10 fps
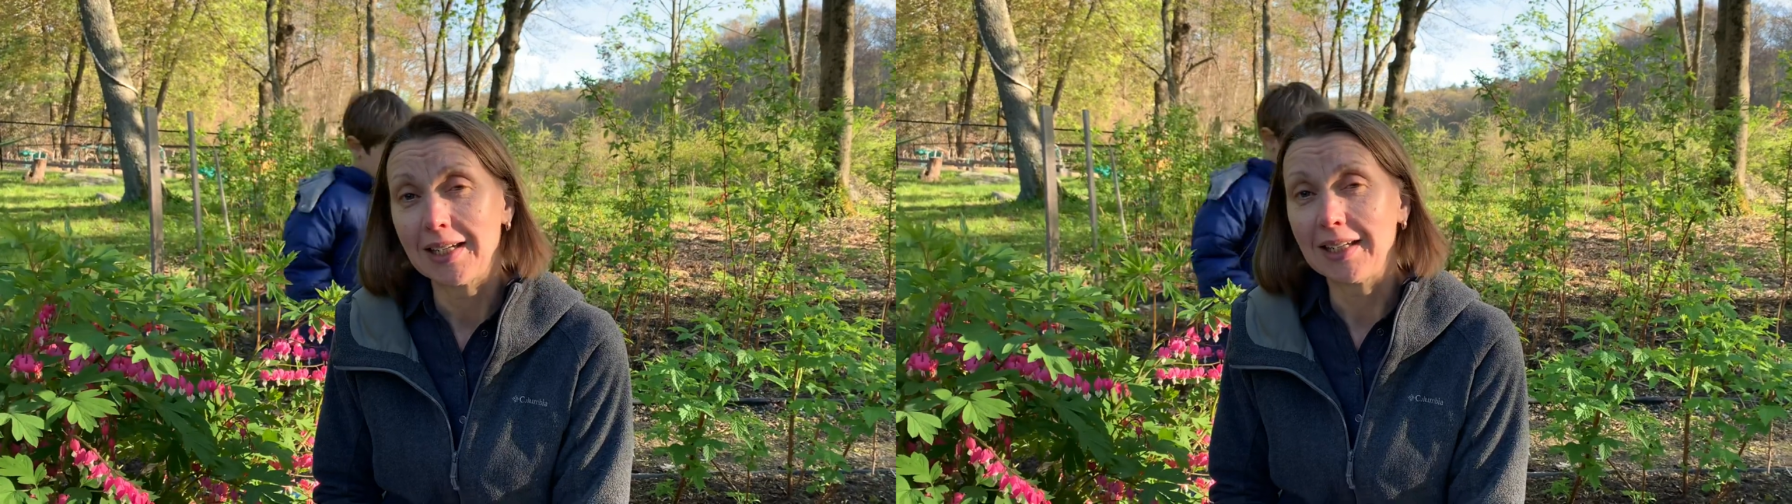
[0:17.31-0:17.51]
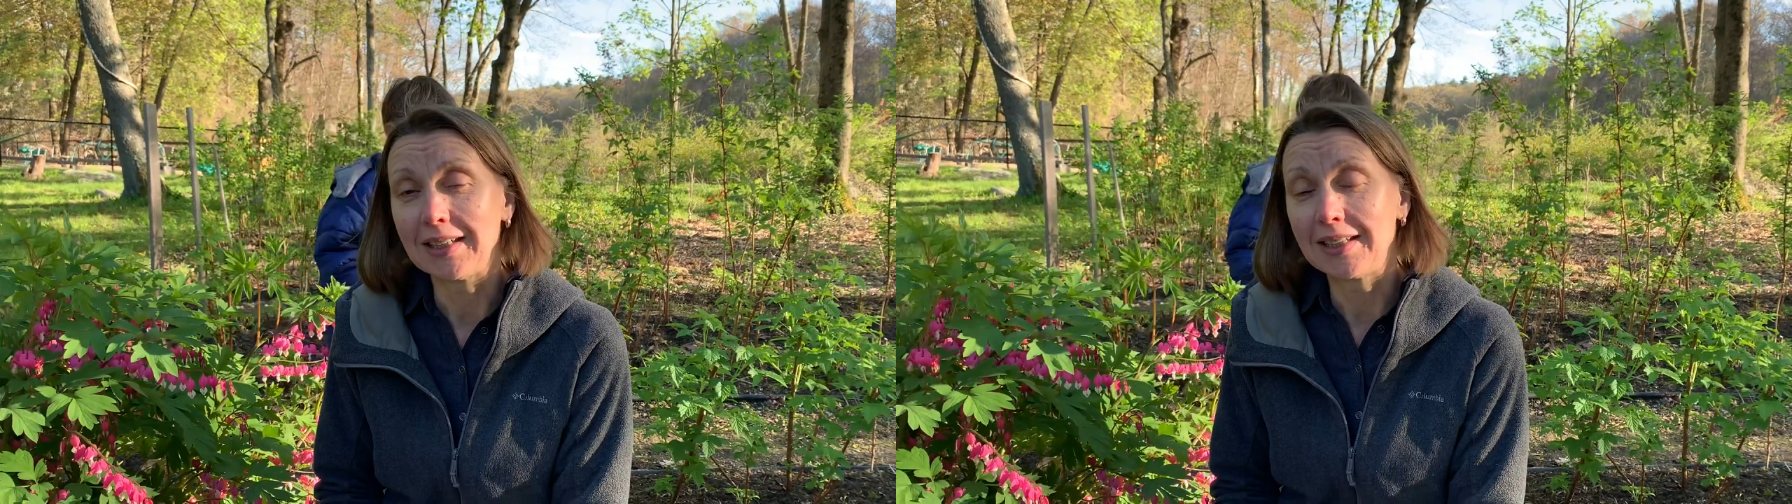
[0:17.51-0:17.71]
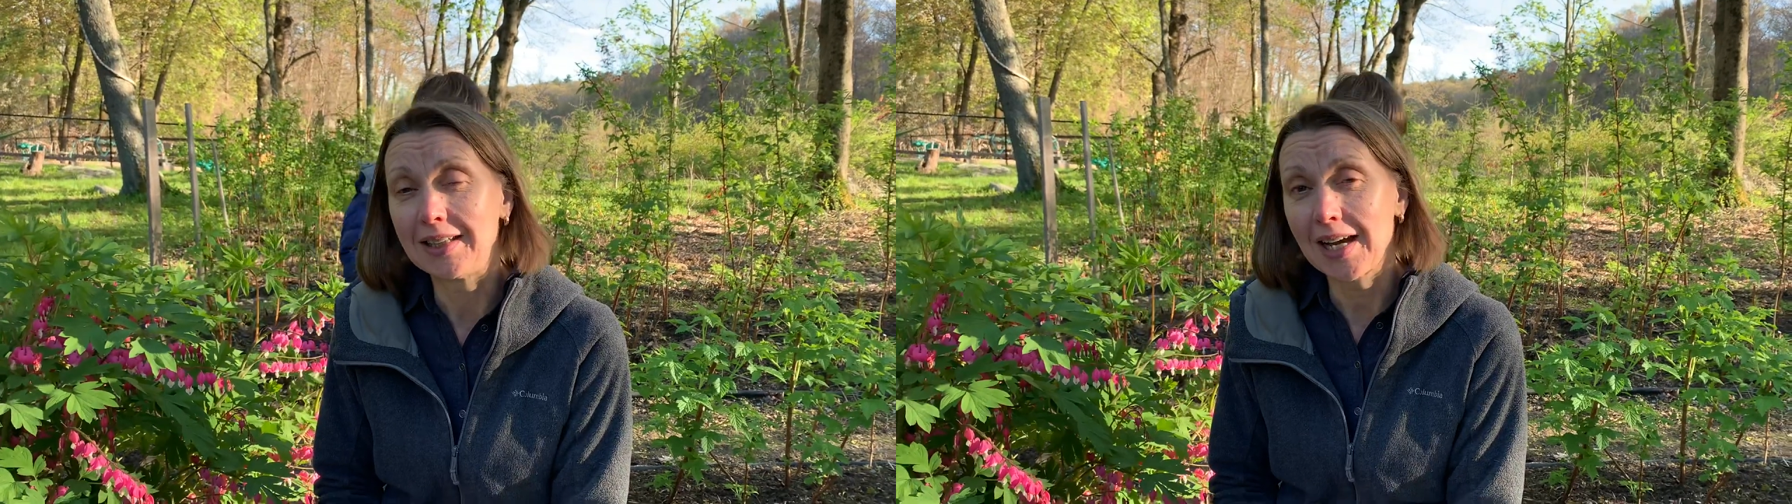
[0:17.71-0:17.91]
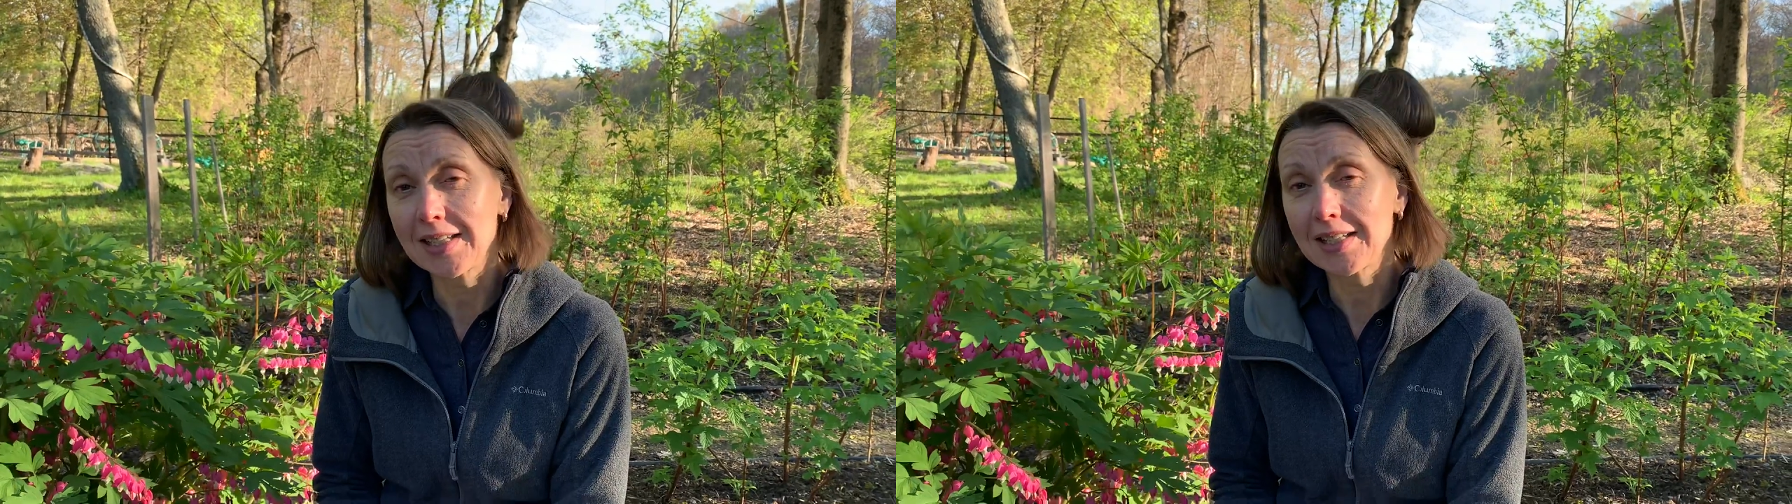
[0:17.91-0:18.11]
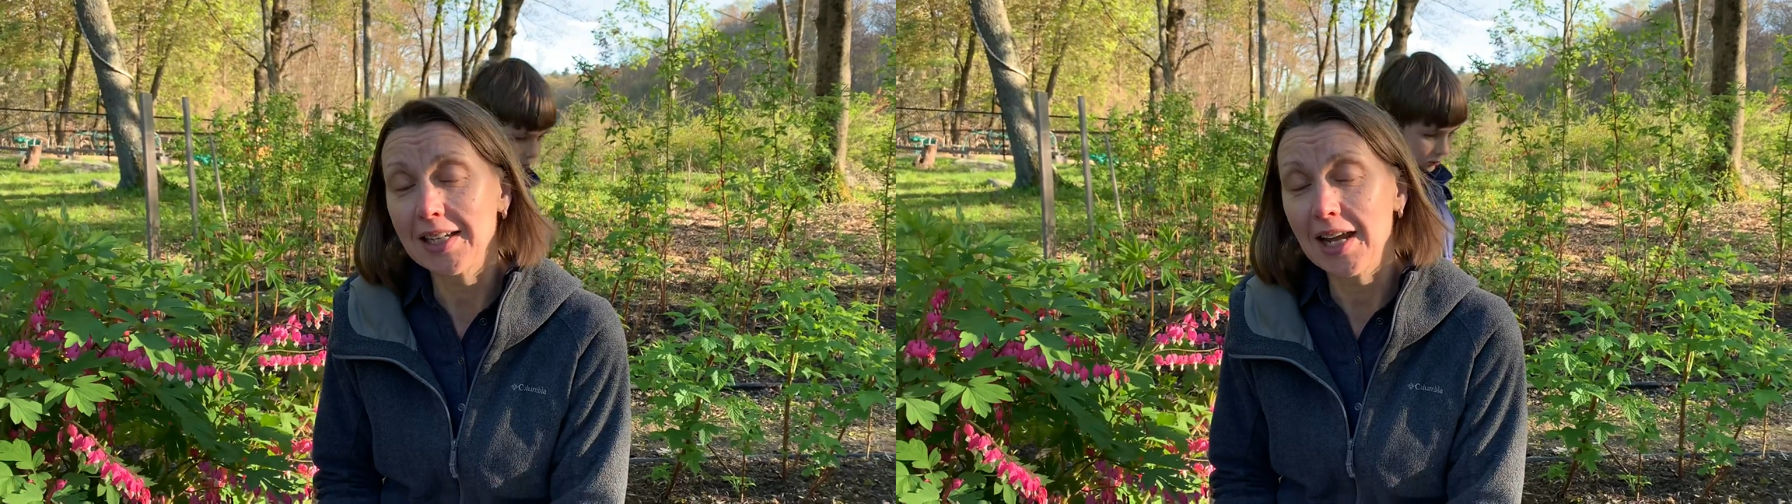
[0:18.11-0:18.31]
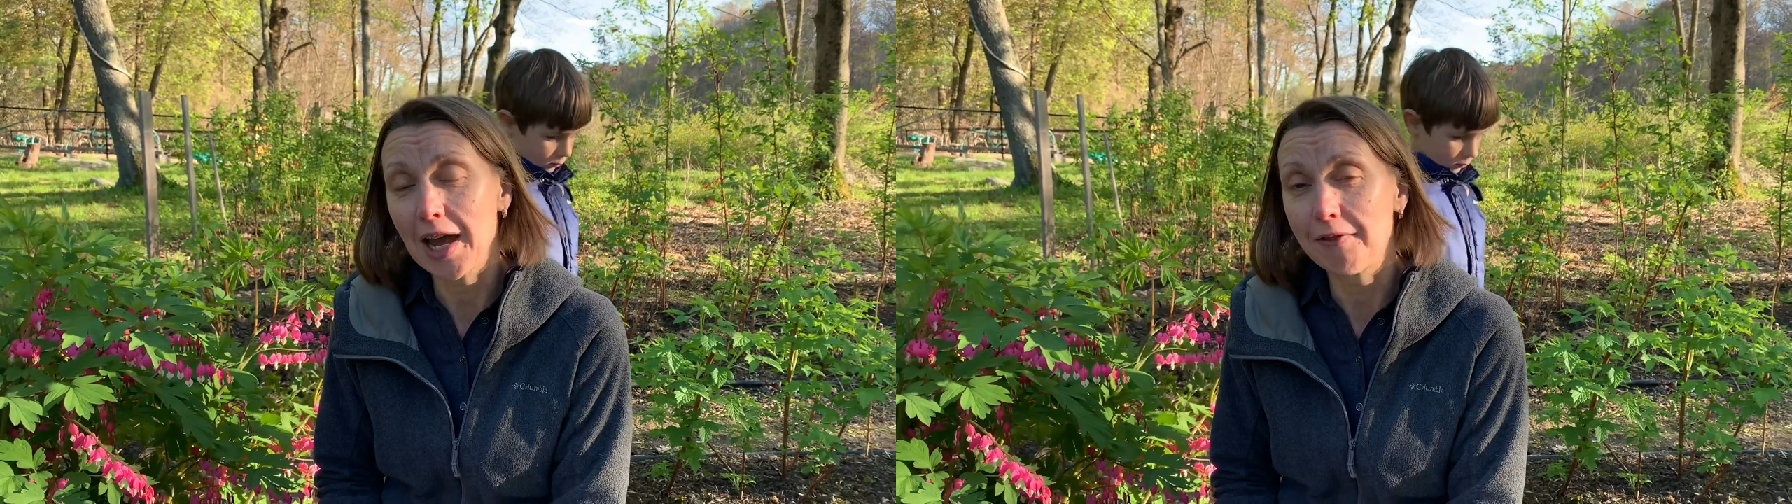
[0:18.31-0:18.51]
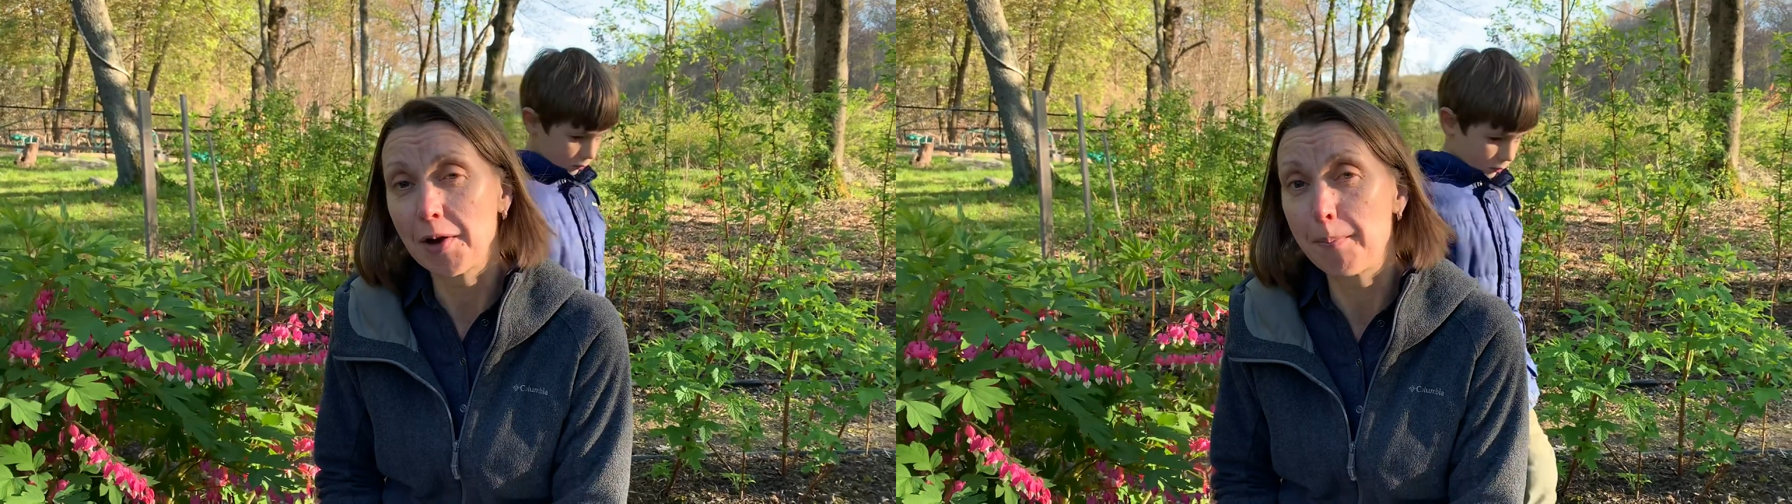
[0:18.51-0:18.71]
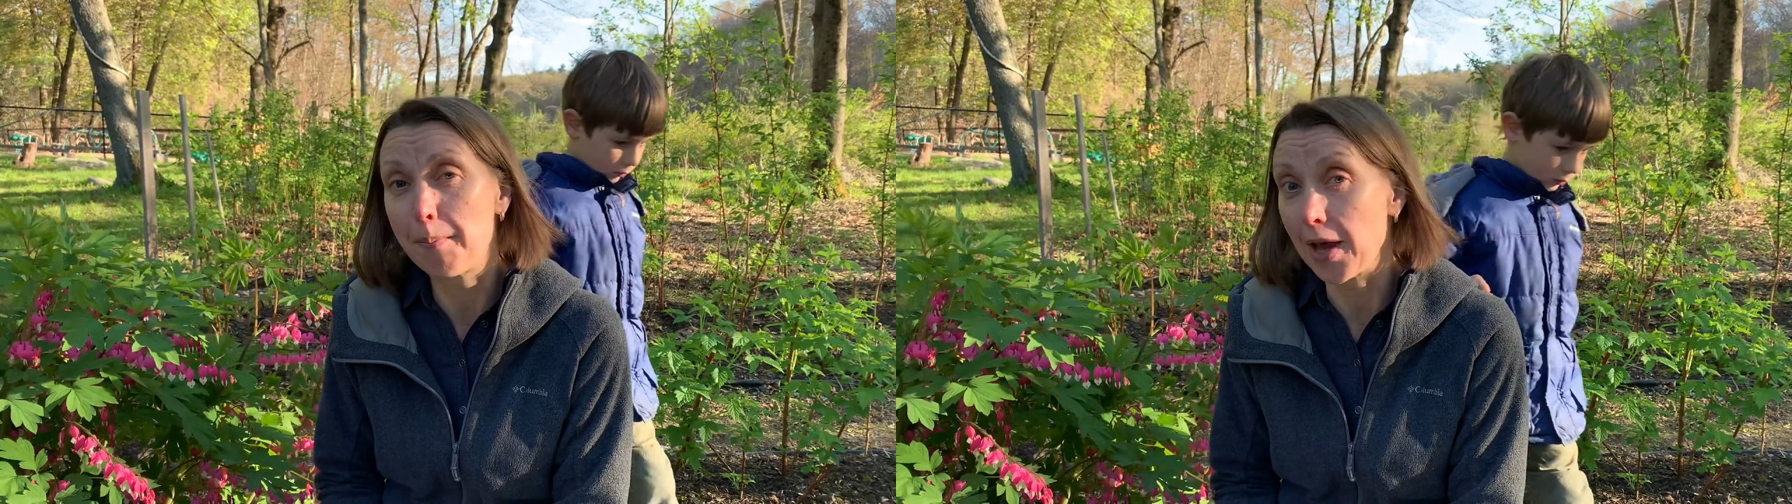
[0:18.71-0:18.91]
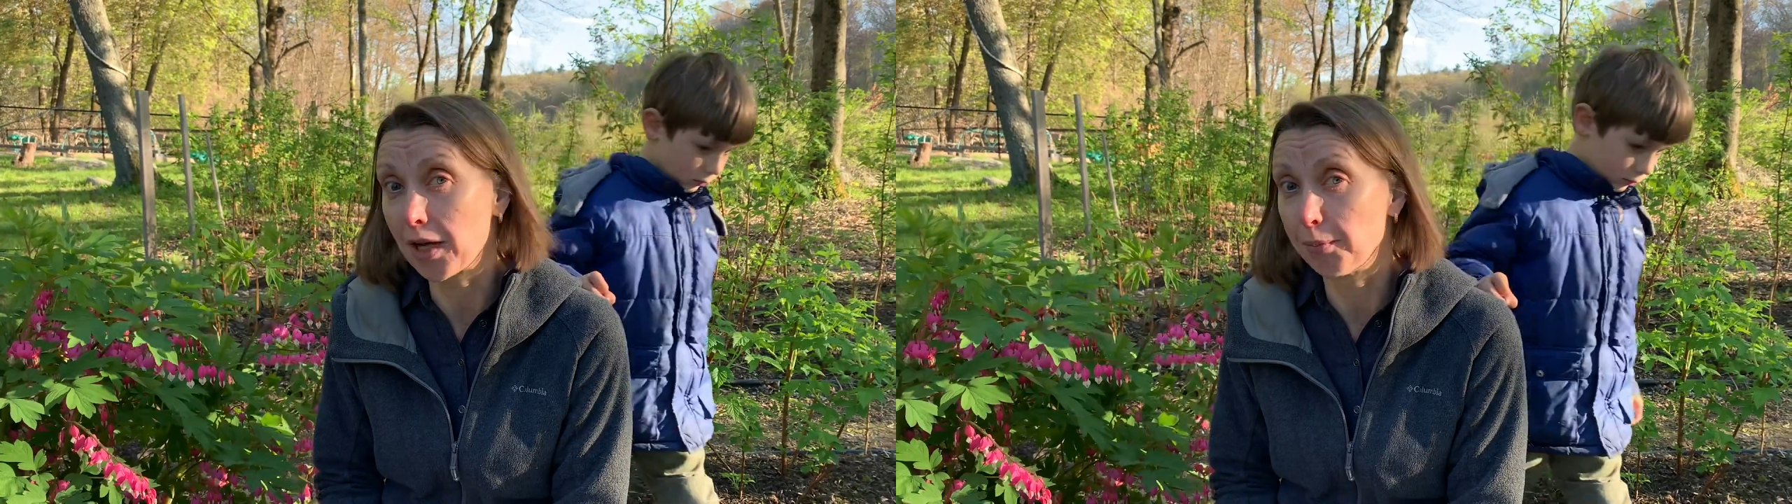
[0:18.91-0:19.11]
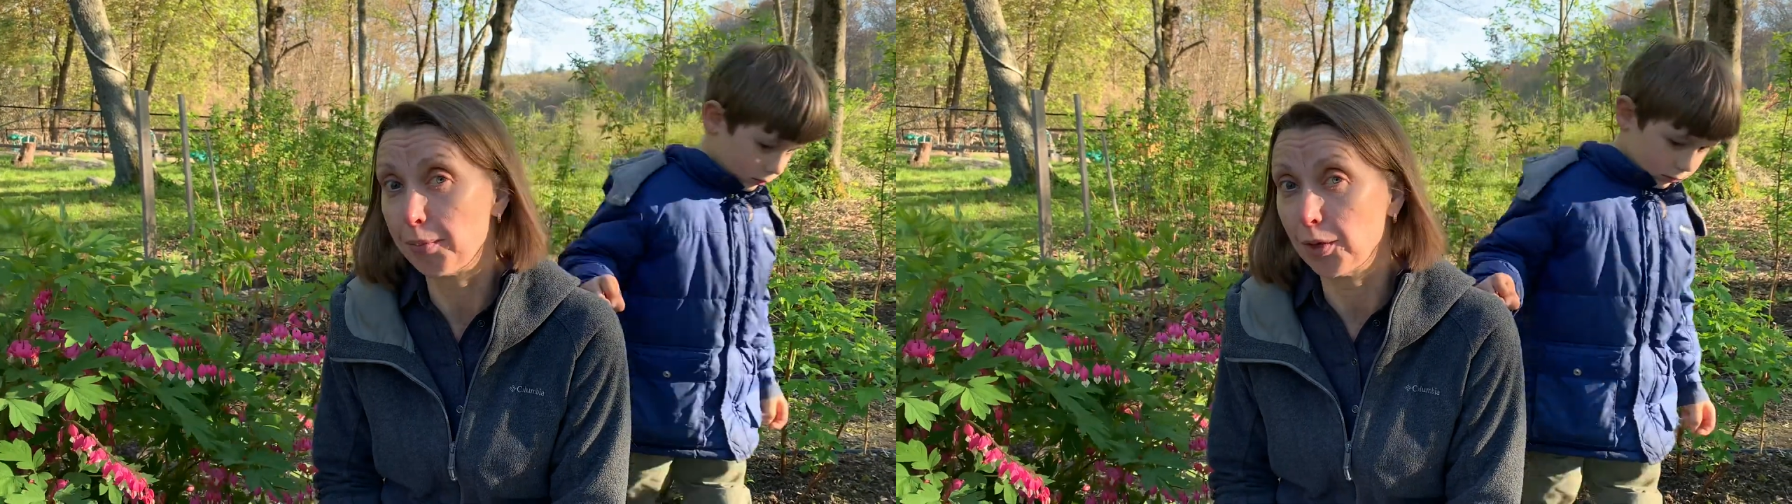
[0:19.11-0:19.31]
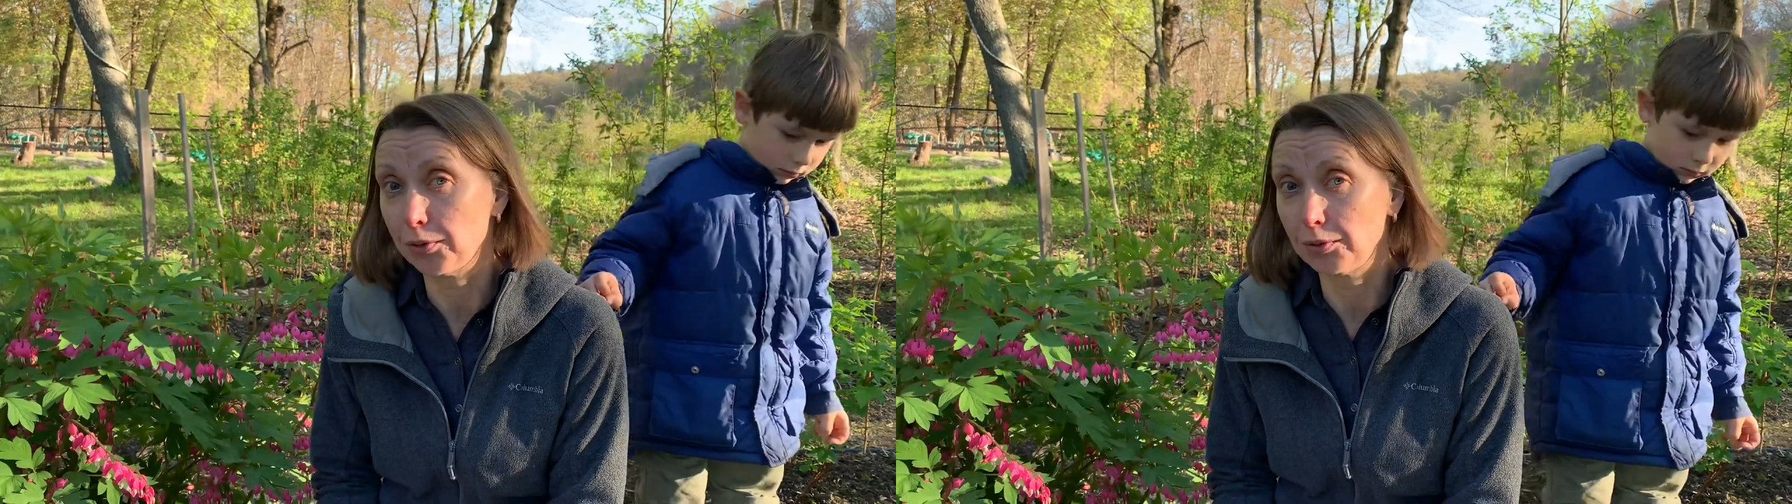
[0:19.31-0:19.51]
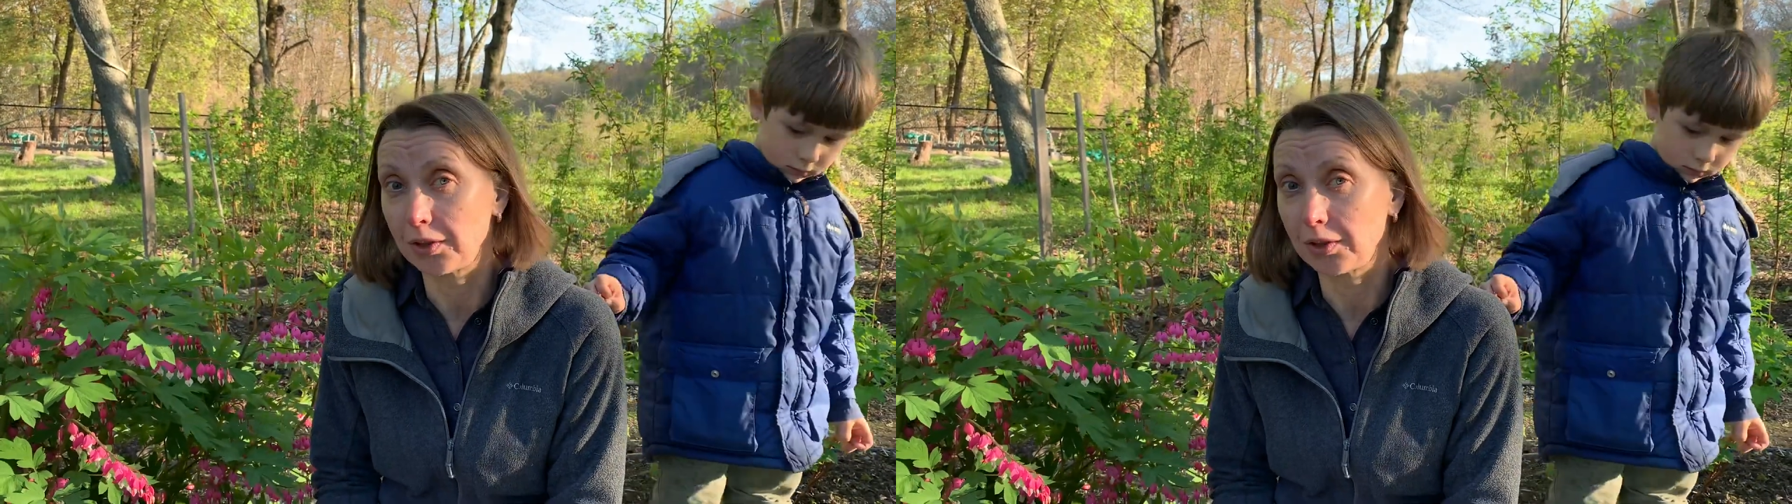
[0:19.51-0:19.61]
it doesn't have a backbone.